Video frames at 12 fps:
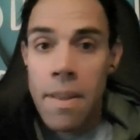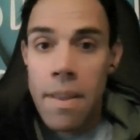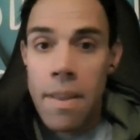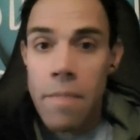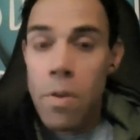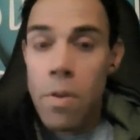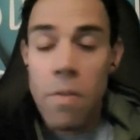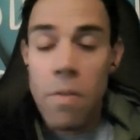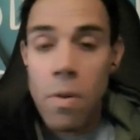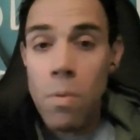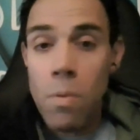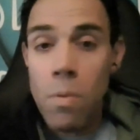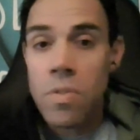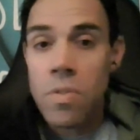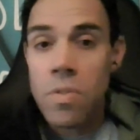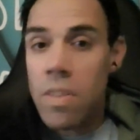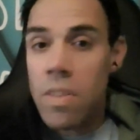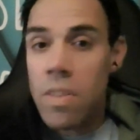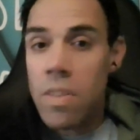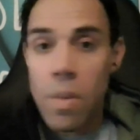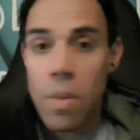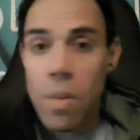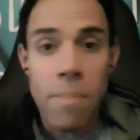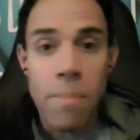if you have goals, that
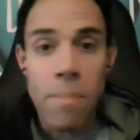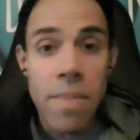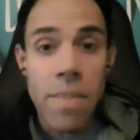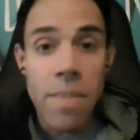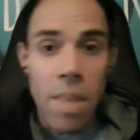you can meet them,